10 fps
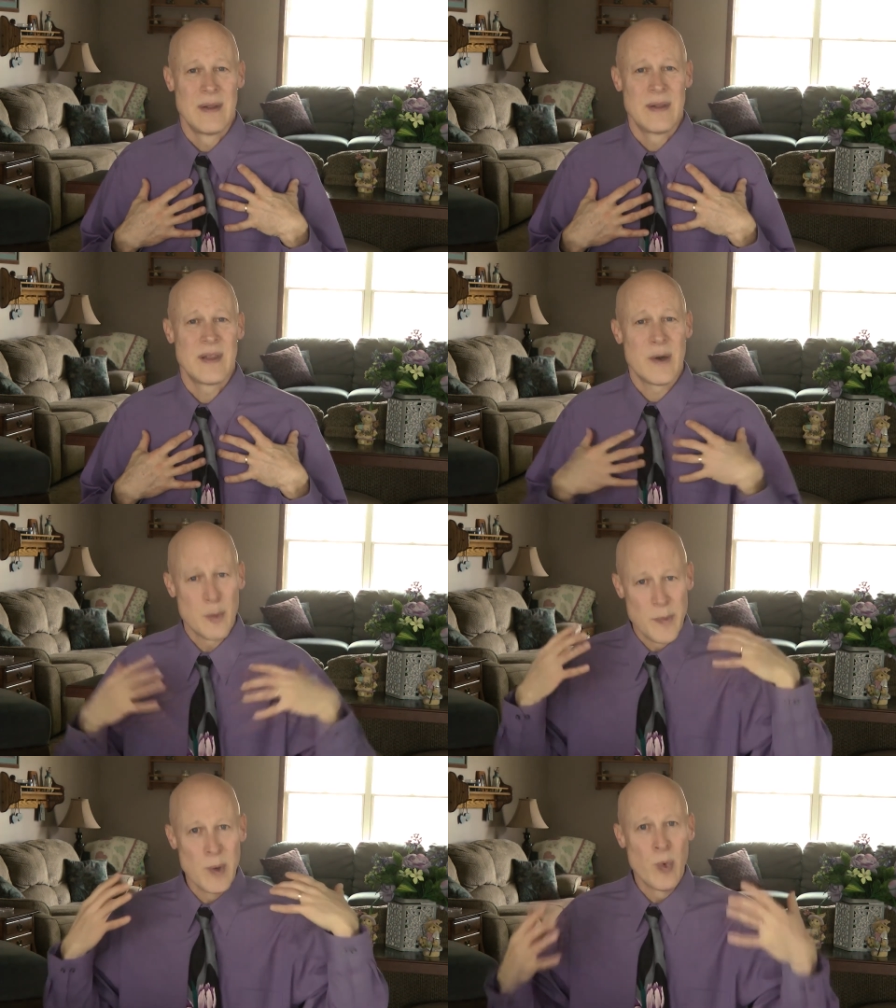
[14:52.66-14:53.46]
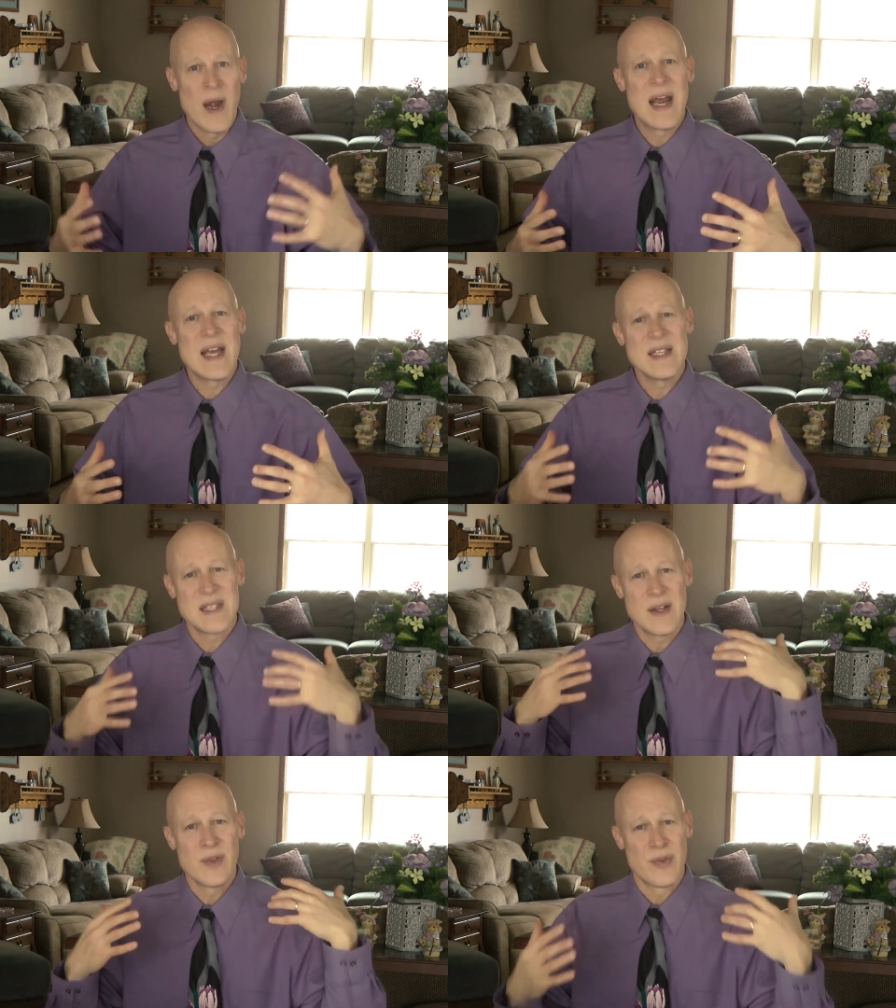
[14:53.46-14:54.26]
That it would be
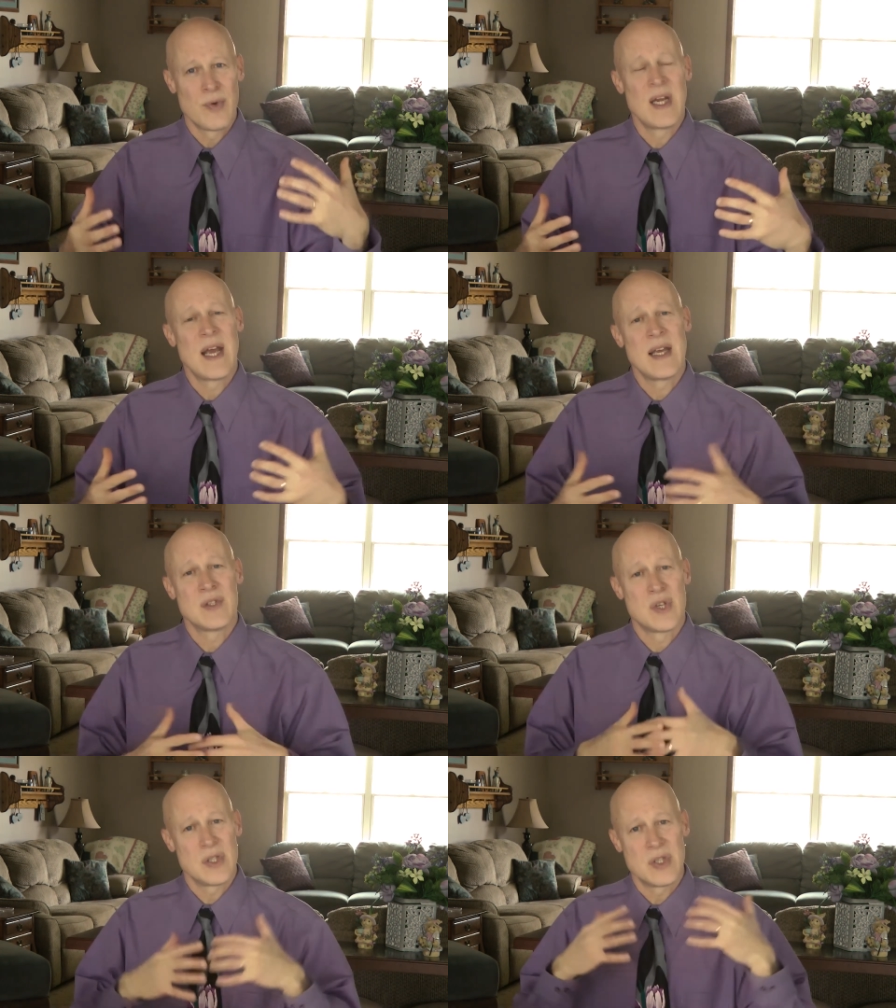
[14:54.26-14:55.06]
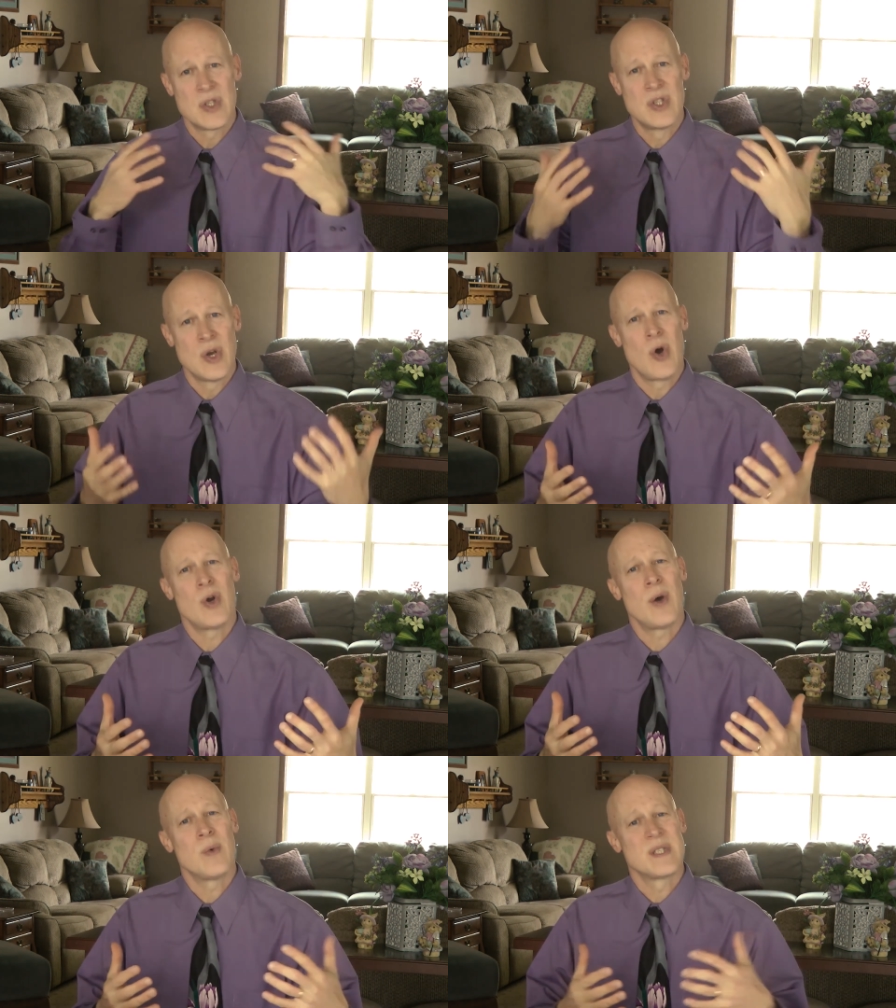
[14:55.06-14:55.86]
raised in three days, just as
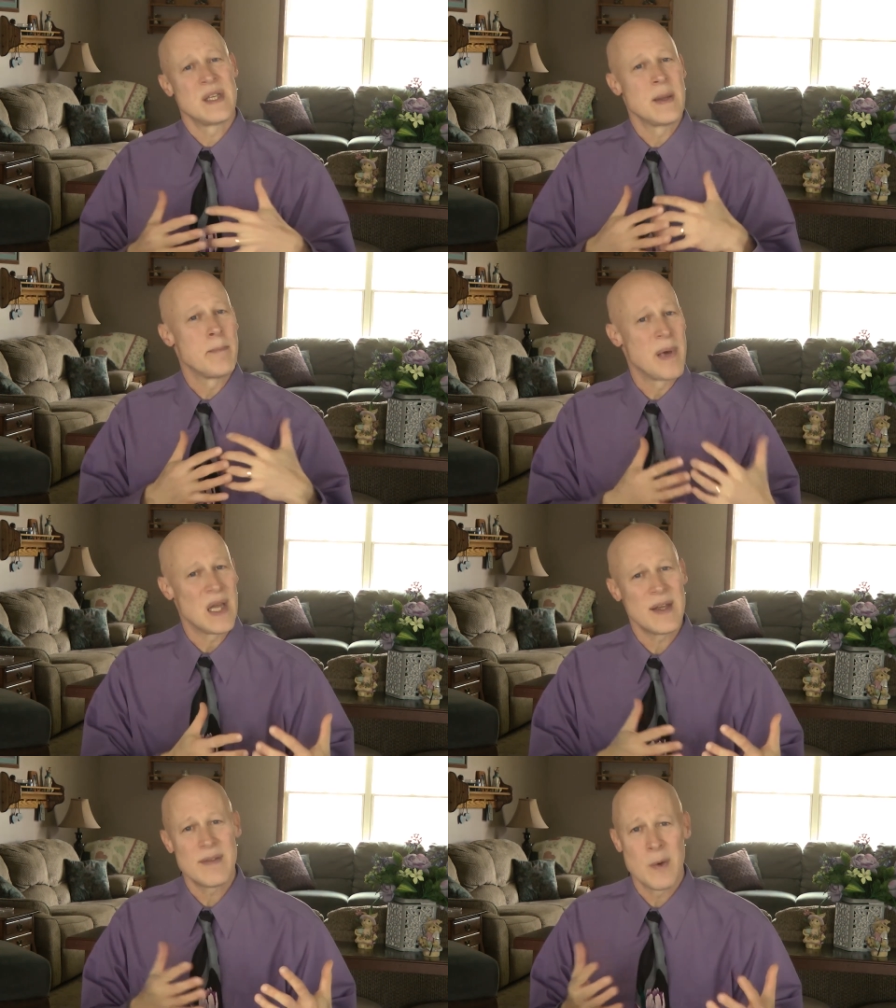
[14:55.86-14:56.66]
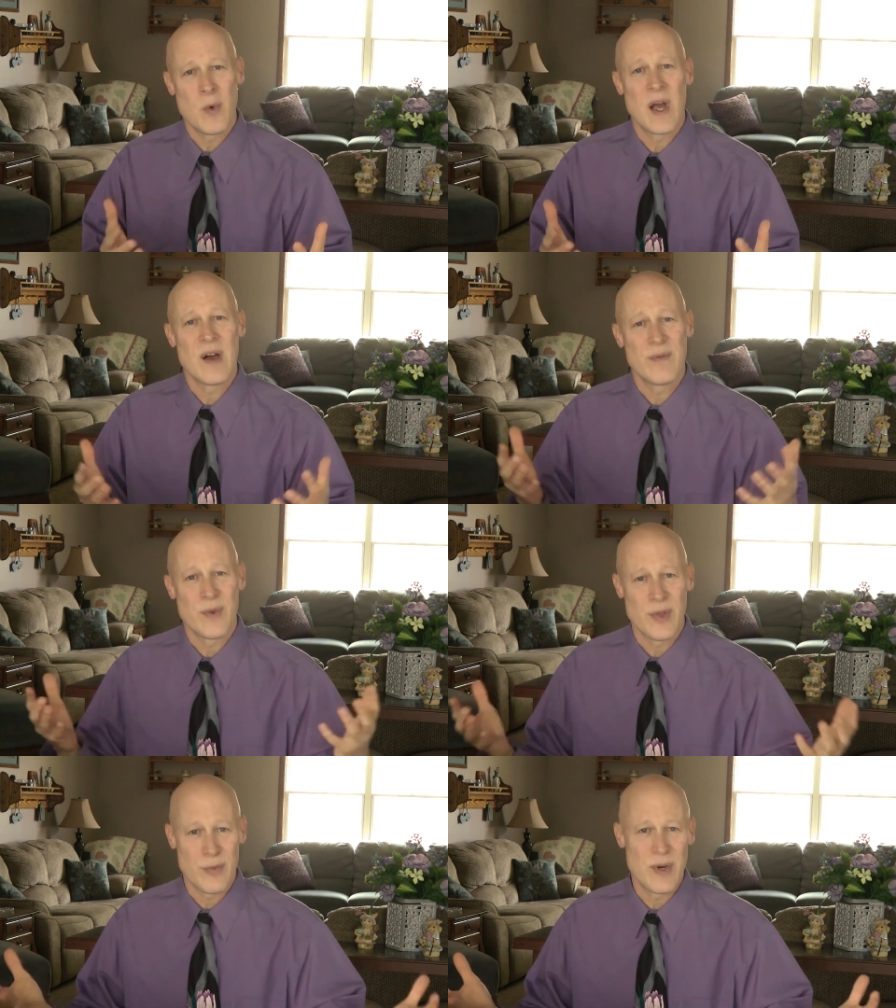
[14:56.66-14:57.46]
Jonah was in the belly of the whale for
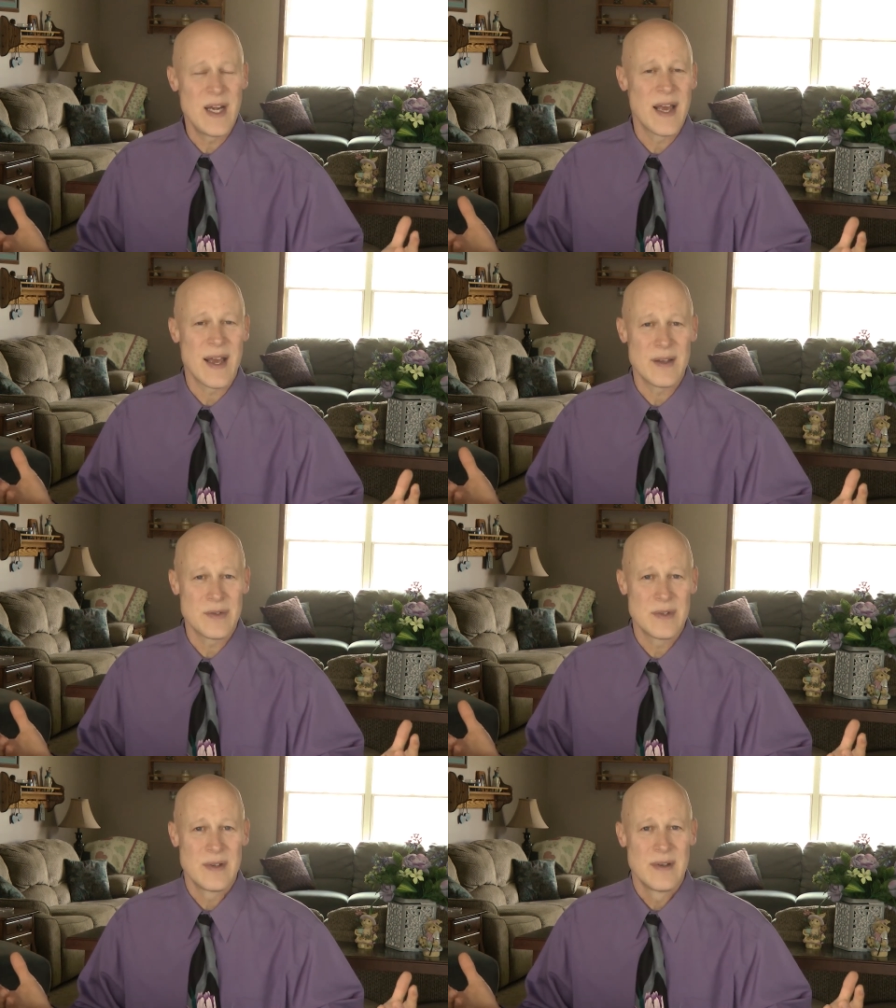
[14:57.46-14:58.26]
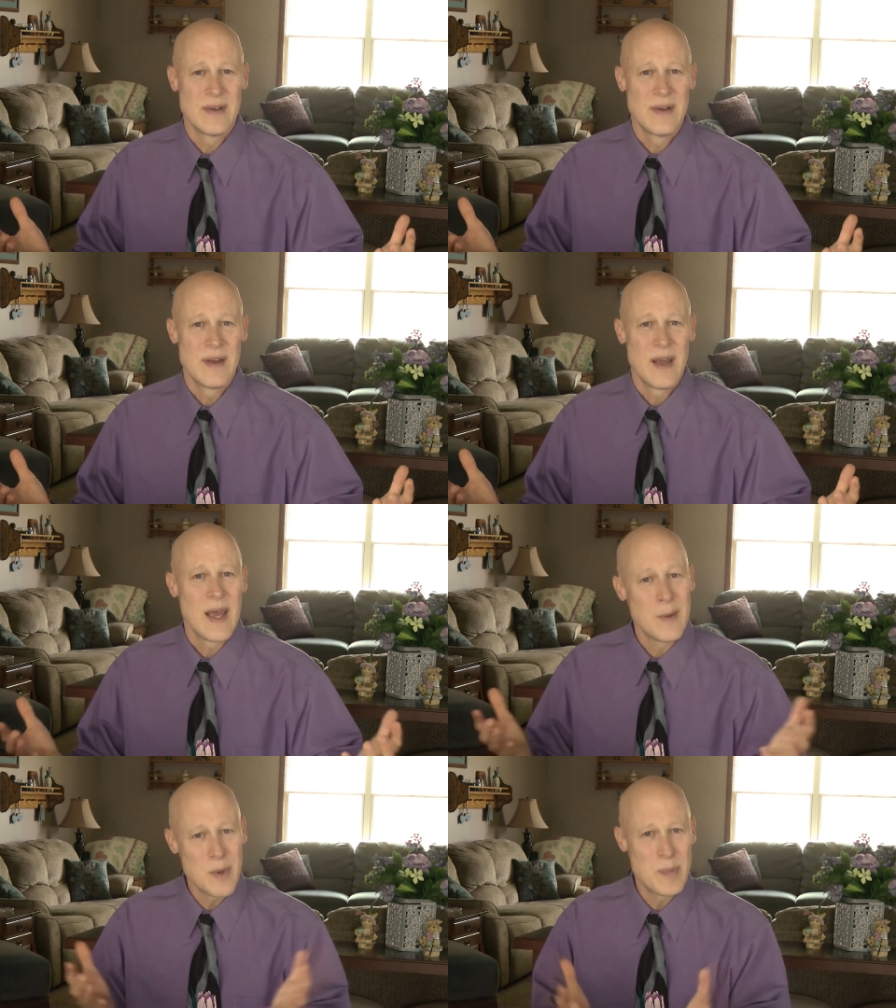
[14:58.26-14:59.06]
three days,
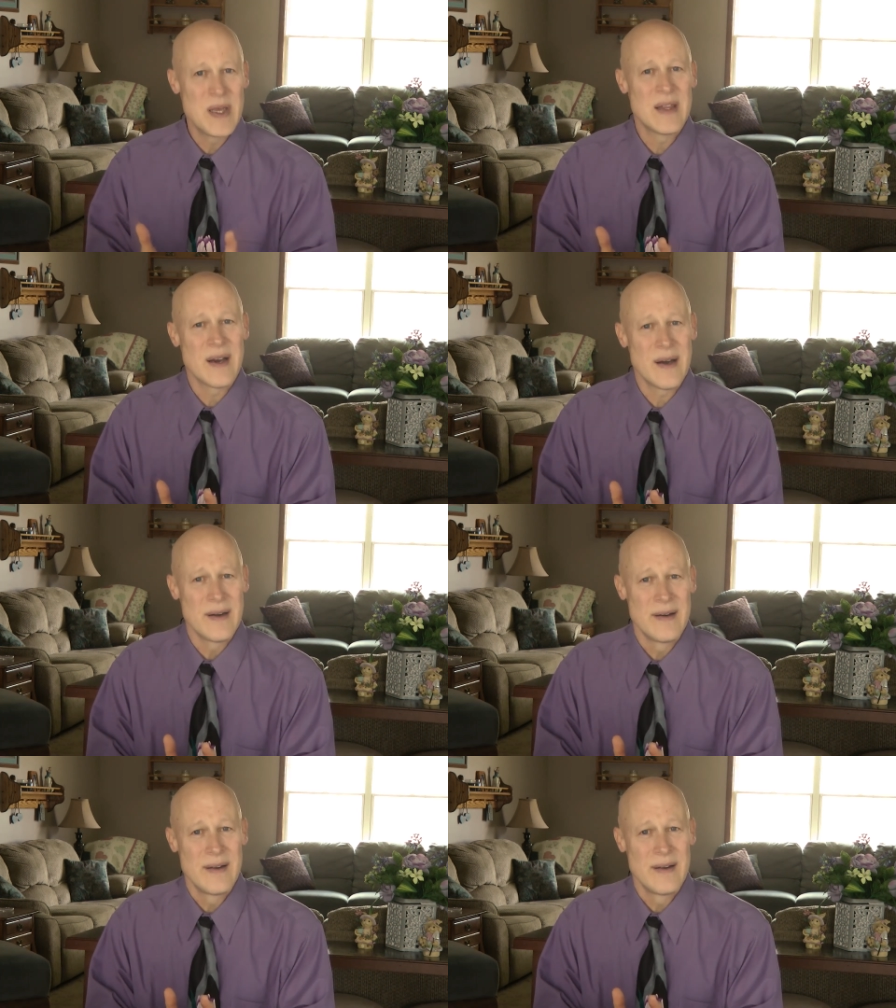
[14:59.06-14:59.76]
he would be there